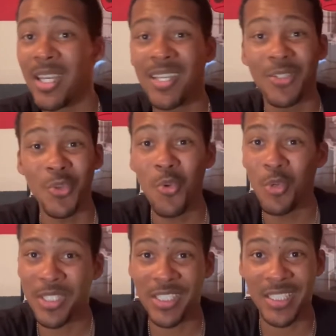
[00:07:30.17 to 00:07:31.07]
dude
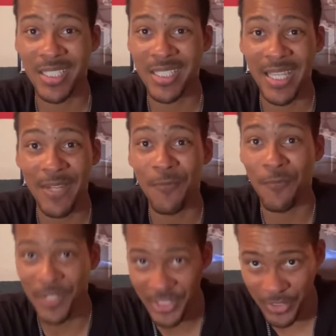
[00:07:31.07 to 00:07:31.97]
is just getting
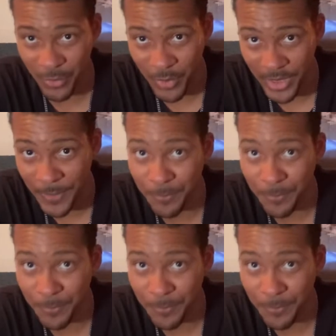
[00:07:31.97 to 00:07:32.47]
vicious with it.